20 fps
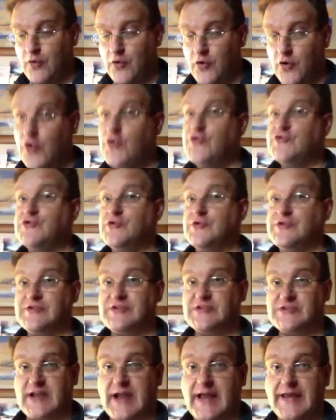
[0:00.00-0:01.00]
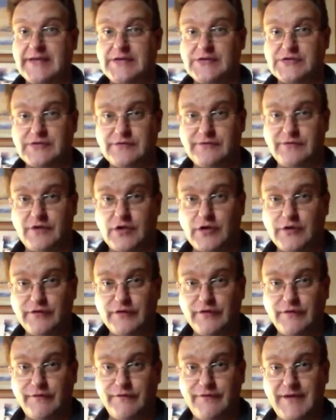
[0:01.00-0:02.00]
All sorts of scandals
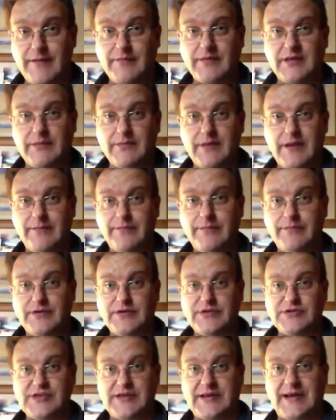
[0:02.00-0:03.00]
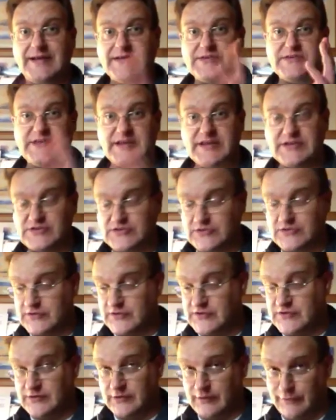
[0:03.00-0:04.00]
involving family members and
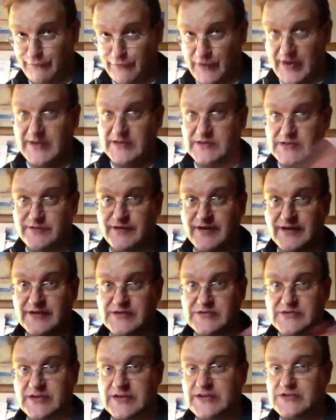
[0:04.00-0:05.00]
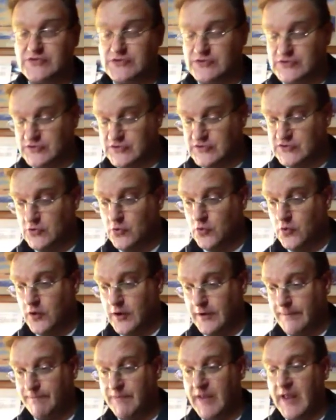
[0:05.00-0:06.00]
ancestors and the friends of ancestors and so
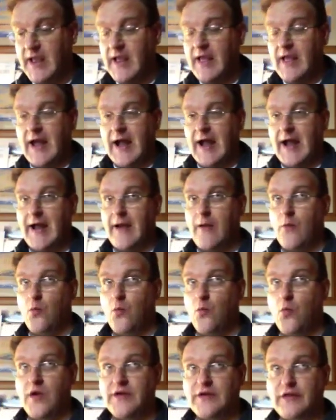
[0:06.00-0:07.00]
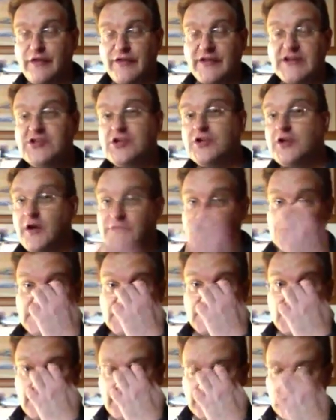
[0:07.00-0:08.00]
on. One of the things you'll
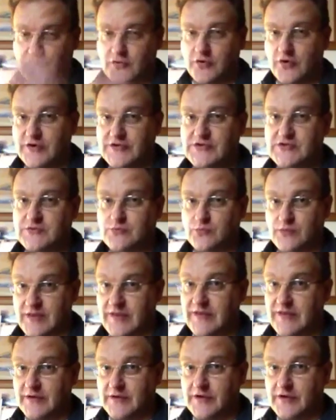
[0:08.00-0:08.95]
often come across within the